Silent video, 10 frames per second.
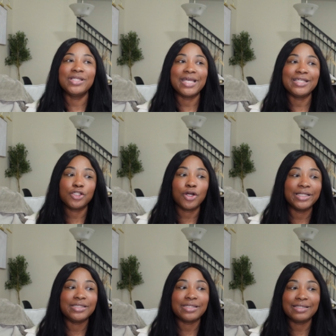Once I
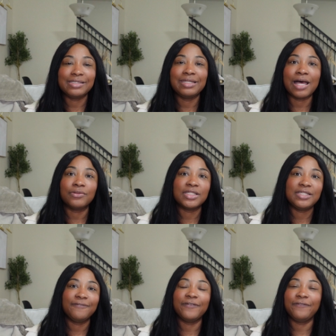started testing out the
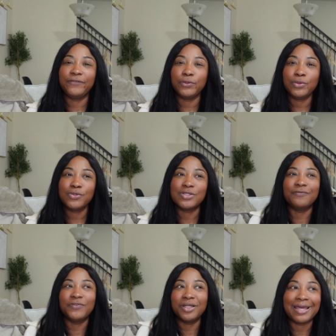different foods
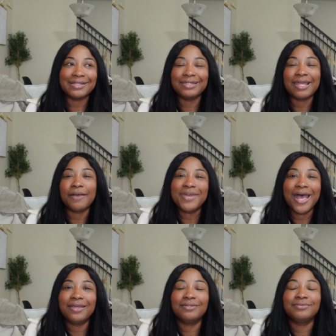and realizing I'm
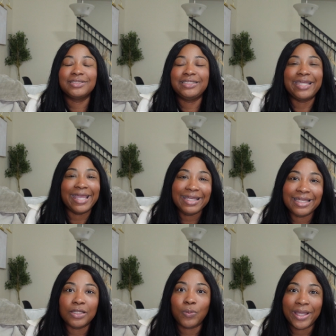not
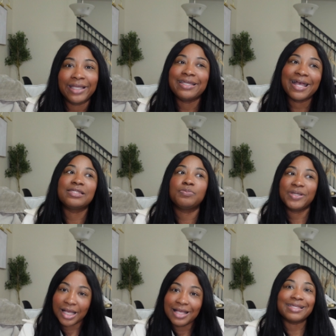gaining weight. Yes,
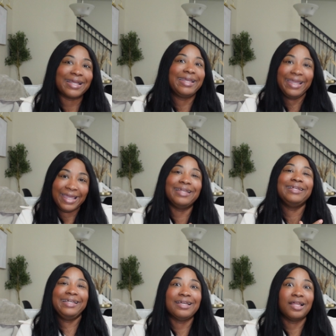because I can't
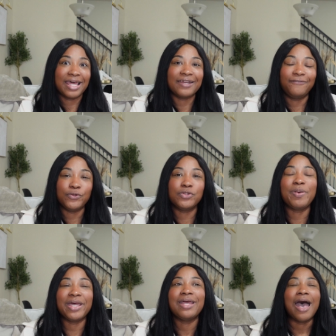eat a lot of foods,
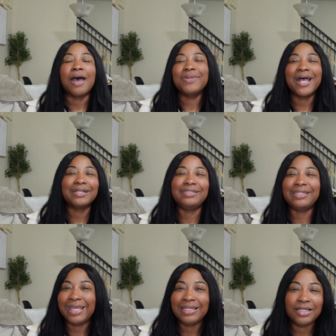but I'm not
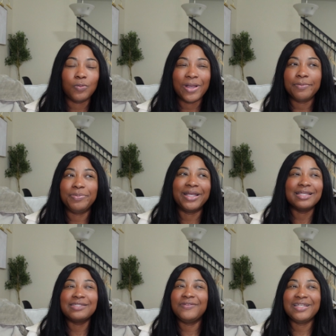gaining weight
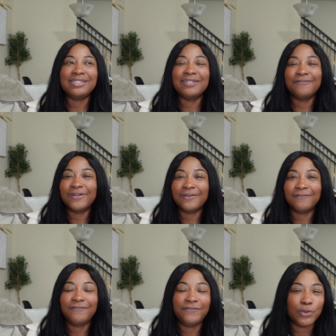because of these
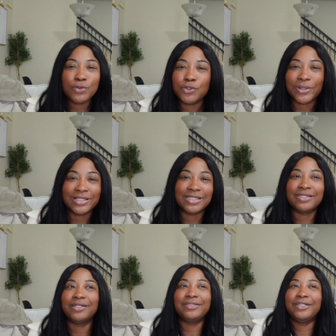different food choices.
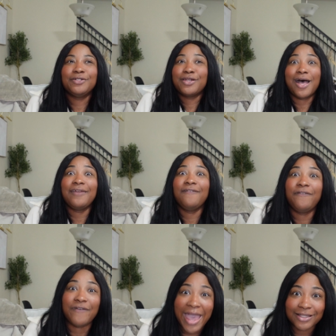They're, they're
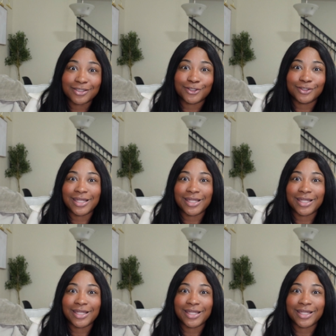non-factor.